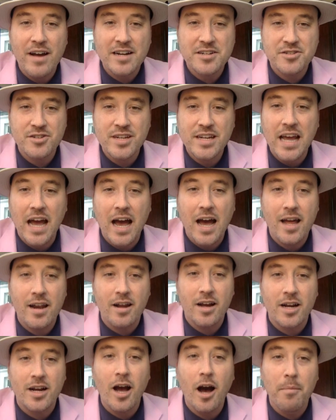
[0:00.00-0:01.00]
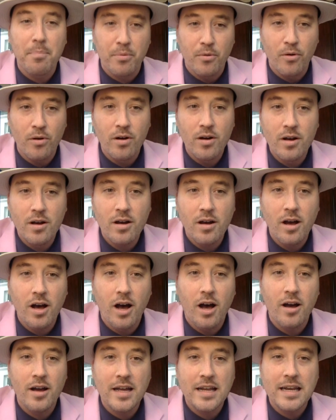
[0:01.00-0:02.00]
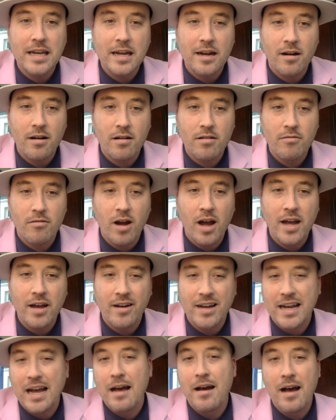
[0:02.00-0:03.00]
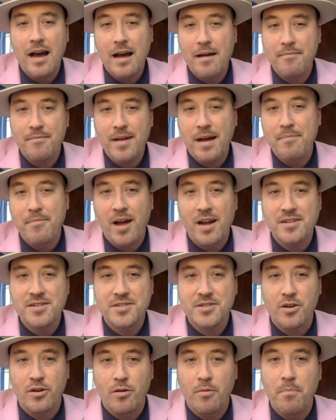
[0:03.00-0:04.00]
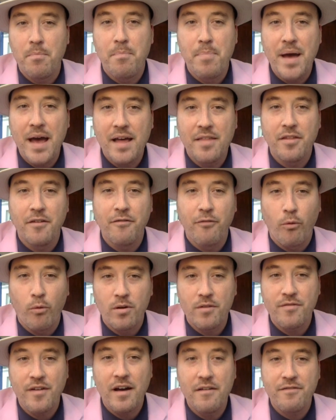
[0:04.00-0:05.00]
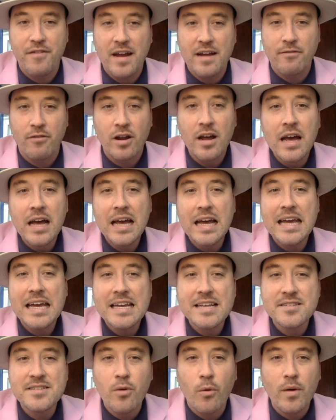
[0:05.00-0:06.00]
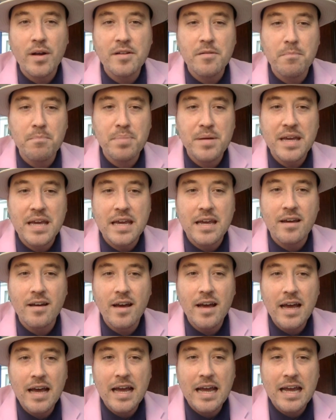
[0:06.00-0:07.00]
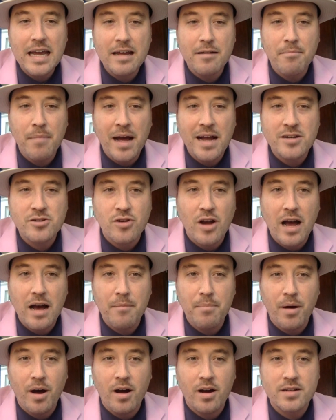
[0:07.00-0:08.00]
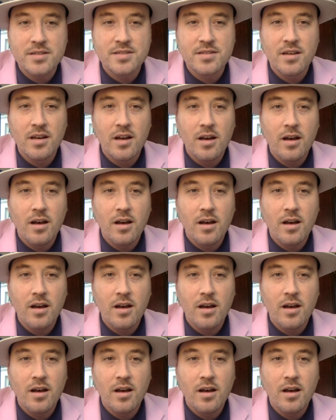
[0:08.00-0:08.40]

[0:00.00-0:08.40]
actually got a couple in here, right? Like I'm not just going to bet the 4-5 favorite. He's going to be in my try box